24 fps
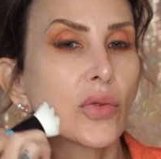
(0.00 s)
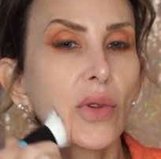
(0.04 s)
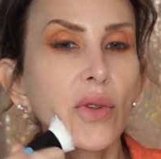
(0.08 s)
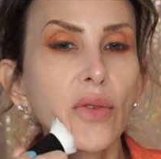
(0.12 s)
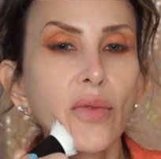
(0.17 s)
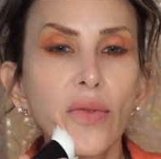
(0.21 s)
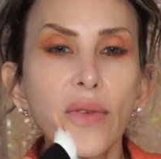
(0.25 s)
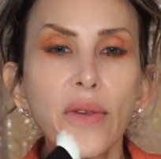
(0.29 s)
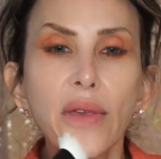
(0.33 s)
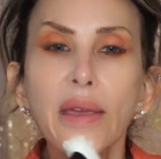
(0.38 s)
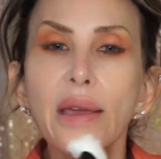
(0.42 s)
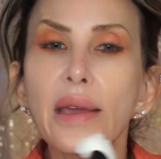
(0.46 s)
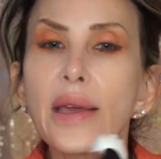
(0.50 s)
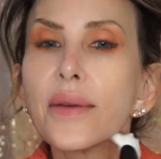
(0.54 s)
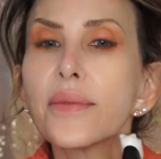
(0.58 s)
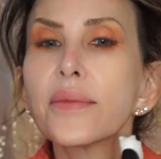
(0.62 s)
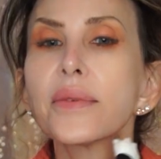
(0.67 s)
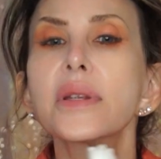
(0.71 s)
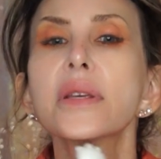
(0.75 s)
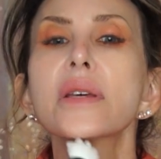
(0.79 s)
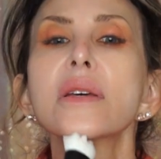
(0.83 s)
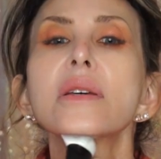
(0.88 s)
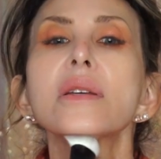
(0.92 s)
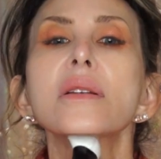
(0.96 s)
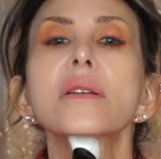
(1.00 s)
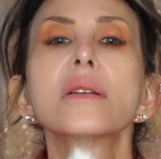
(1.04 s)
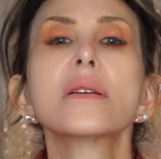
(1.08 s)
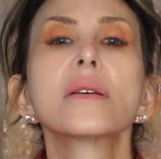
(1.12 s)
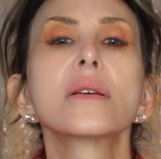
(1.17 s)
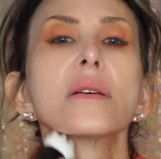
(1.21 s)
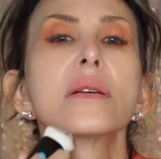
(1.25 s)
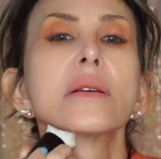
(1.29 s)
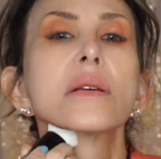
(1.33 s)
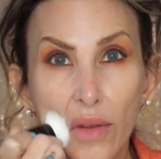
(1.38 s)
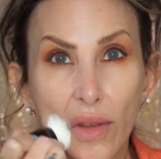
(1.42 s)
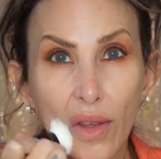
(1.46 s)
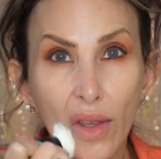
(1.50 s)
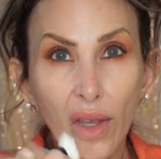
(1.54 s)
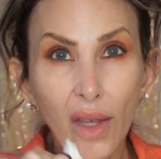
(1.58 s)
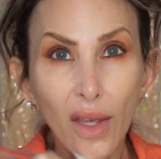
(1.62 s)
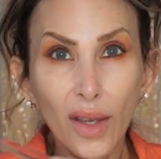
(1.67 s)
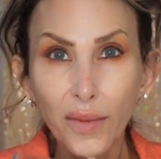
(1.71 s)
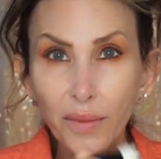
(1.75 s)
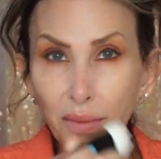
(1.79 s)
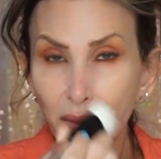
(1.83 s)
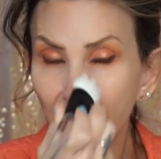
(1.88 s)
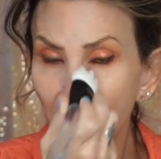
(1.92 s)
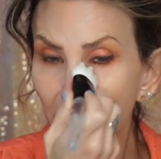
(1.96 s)
We've kept
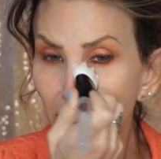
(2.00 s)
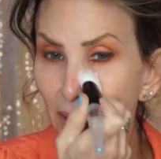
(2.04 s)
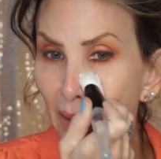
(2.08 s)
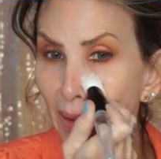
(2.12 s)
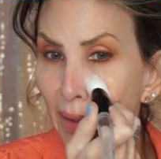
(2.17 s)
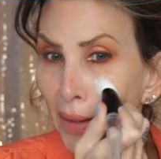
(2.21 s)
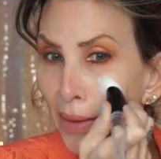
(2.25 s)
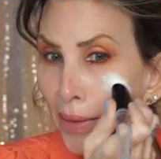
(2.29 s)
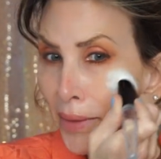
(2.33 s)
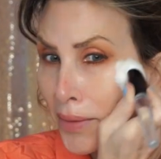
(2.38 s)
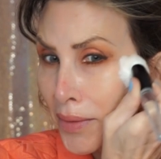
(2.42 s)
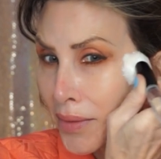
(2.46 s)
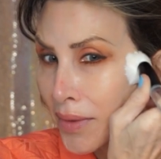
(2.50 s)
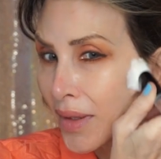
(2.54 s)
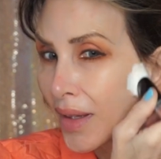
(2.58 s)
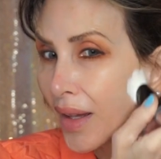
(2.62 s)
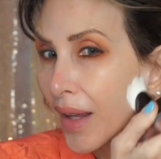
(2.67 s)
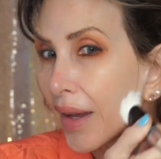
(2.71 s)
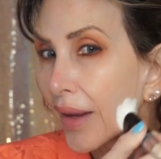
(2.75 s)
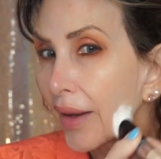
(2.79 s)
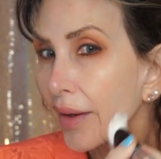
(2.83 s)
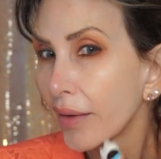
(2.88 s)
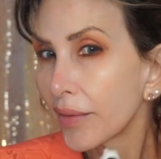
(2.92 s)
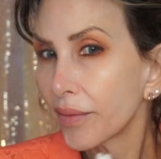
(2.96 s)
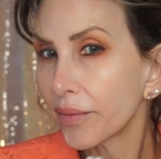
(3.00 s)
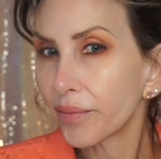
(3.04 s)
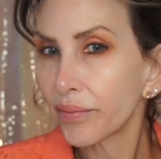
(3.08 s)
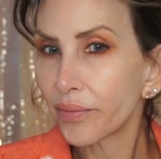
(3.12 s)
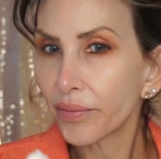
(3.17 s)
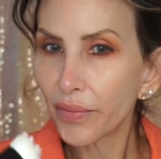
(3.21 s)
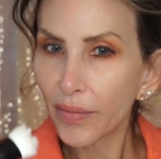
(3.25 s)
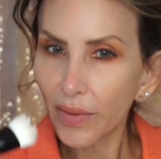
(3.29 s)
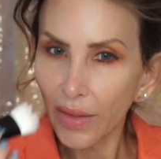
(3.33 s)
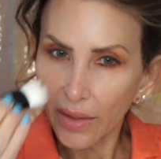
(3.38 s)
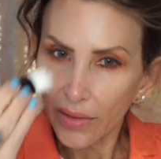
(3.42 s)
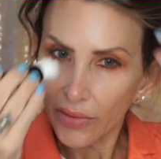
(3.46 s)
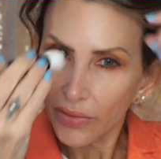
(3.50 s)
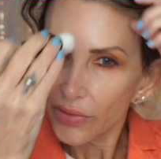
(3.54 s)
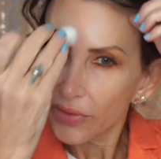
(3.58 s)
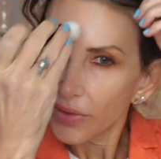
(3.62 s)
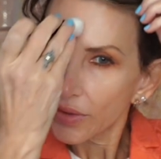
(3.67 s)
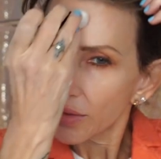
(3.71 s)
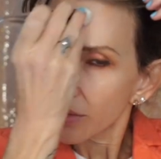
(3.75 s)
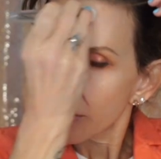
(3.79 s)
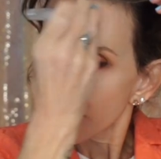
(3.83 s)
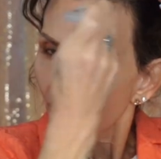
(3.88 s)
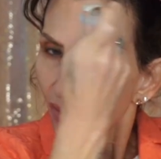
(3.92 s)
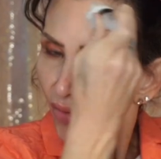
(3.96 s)
it down like at
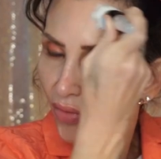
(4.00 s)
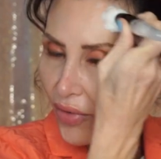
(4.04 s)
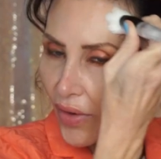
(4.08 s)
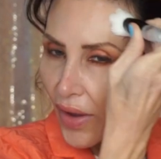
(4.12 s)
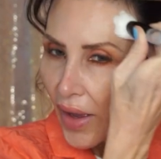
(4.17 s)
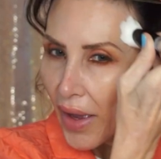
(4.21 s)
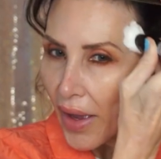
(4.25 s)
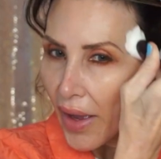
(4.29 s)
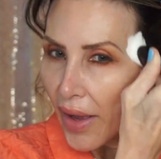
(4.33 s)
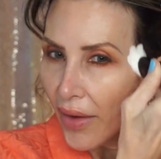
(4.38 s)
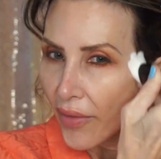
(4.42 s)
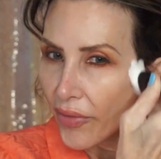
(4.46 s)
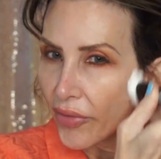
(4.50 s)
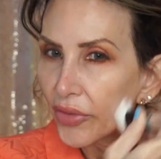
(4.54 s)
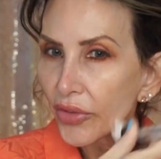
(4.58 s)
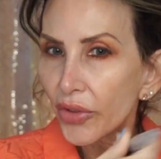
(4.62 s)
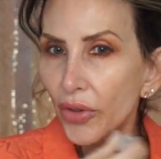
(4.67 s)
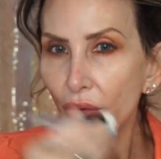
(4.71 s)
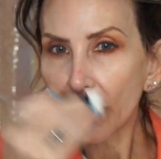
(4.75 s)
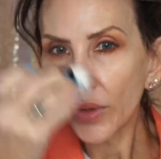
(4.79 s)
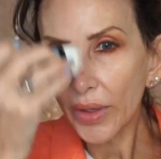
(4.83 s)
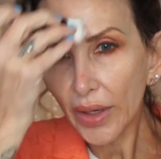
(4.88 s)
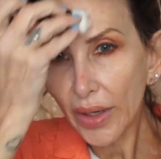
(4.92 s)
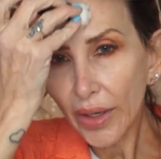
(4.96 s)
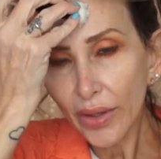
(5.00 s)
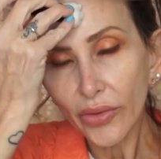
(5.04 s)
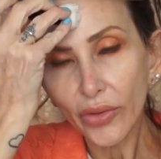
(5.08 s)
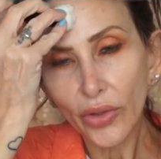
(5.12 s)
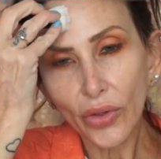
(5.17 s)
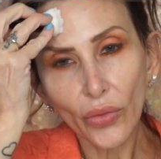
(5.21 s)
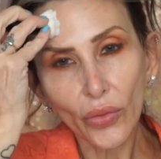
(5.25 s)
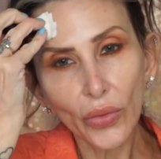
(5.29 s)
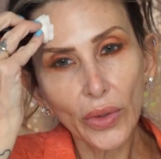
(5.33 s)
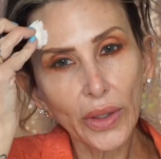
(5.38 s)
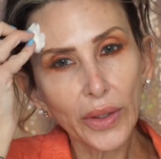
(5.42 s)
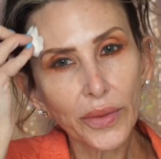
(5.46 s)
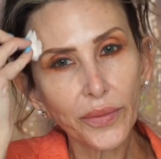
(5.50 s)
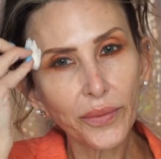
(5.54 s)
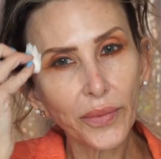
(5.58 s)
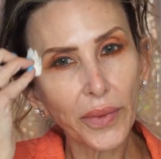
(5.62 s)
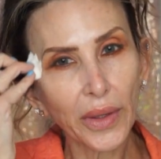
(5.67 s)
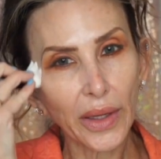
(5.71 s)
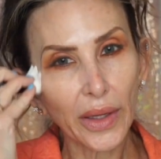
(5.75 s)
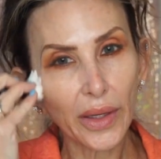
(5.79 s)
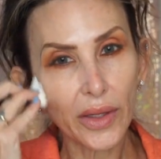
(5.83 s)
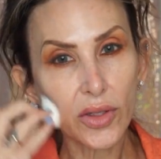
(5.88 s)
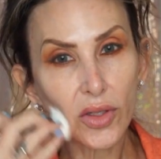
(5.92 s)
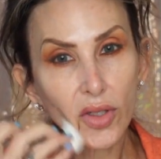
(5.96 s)
65, so it hasn't run
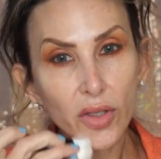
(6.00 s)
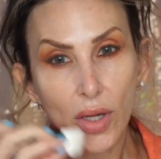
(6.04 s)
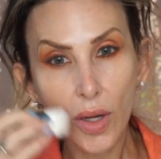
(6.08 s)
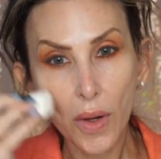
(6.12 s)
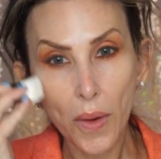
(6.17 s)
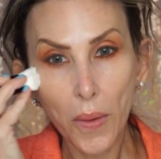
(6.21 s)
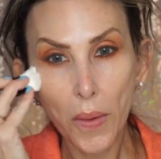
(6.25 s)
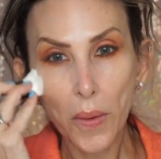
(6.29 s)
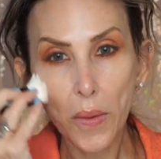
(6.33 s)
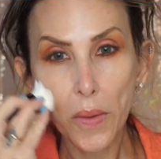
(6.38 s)
much.